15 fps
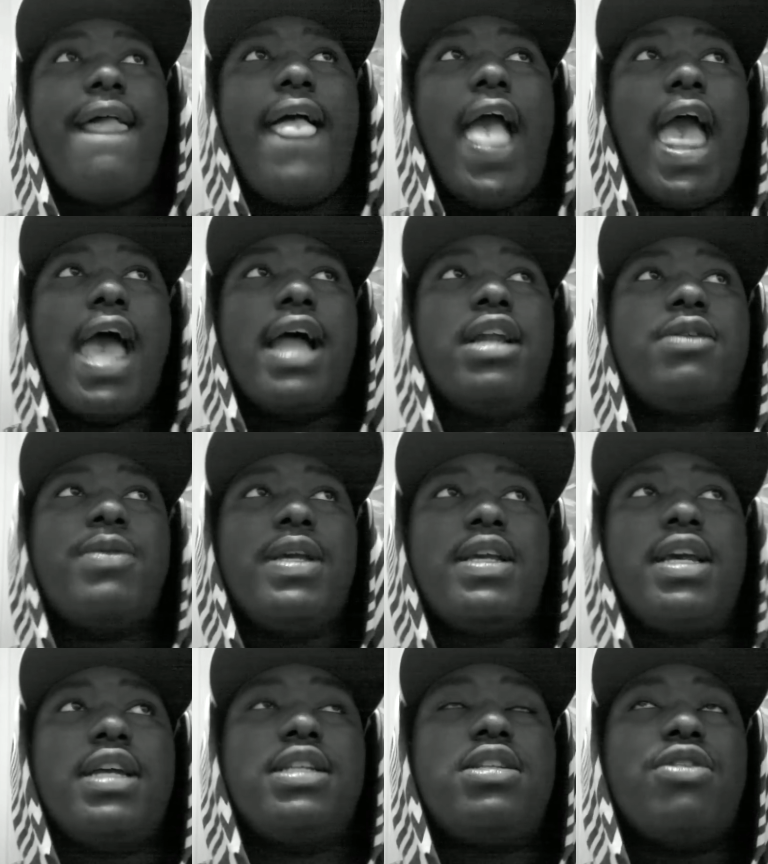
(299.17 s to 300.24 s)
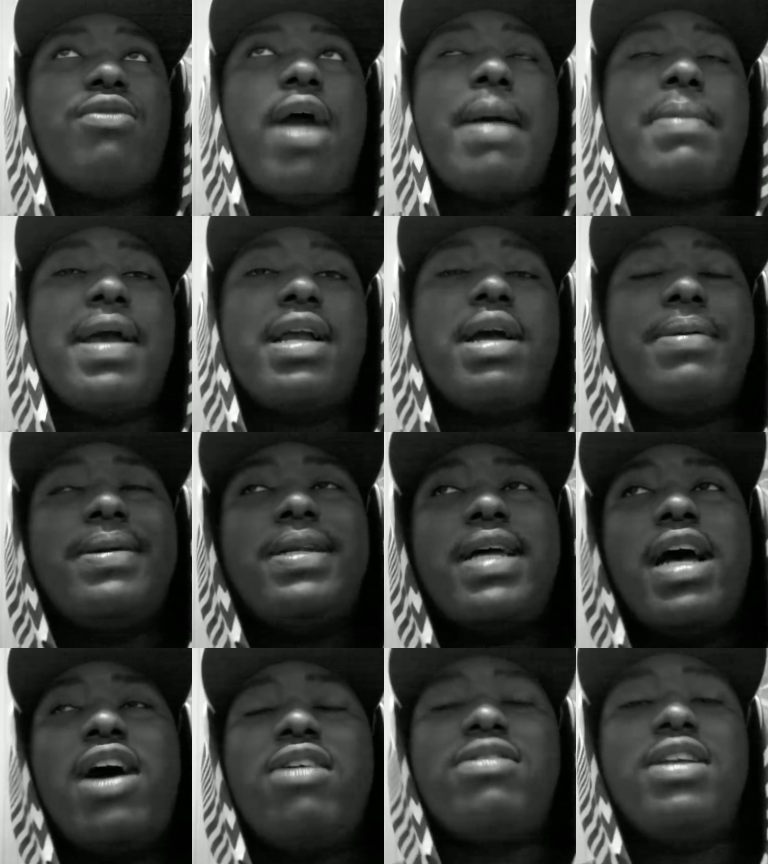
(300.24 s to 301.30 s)
And we get Ryback coming
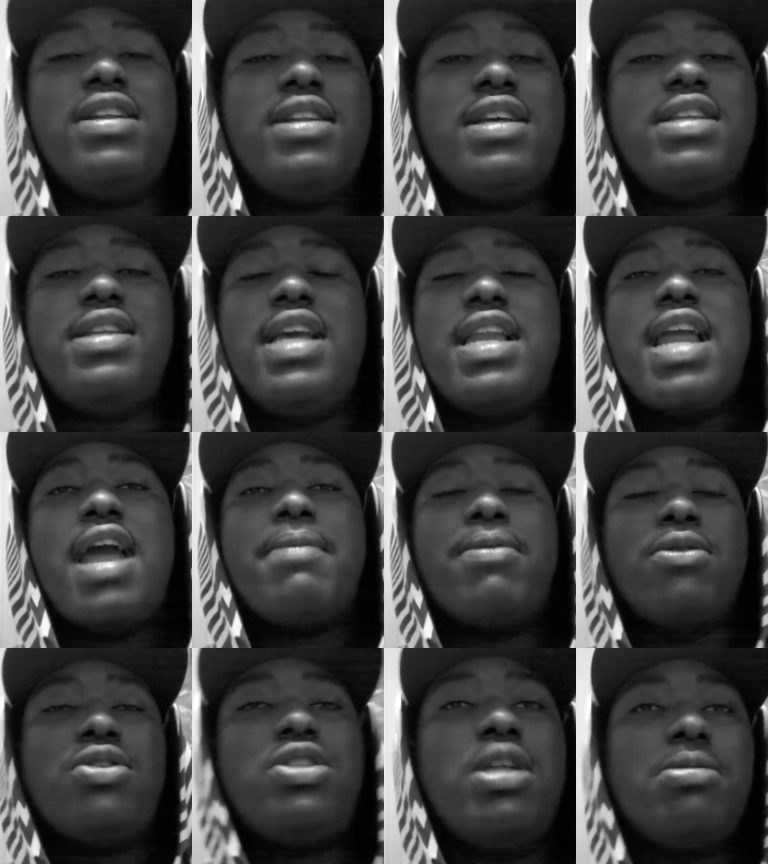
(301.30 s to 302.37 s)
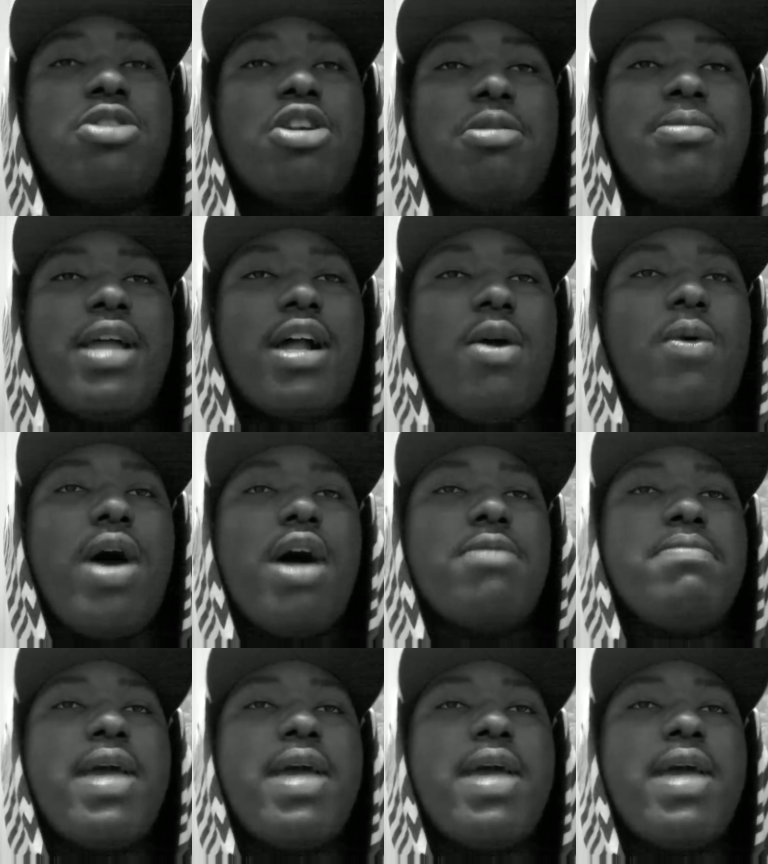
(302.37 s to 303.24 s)
down, and then Dean Ambrose jumps on him like a wild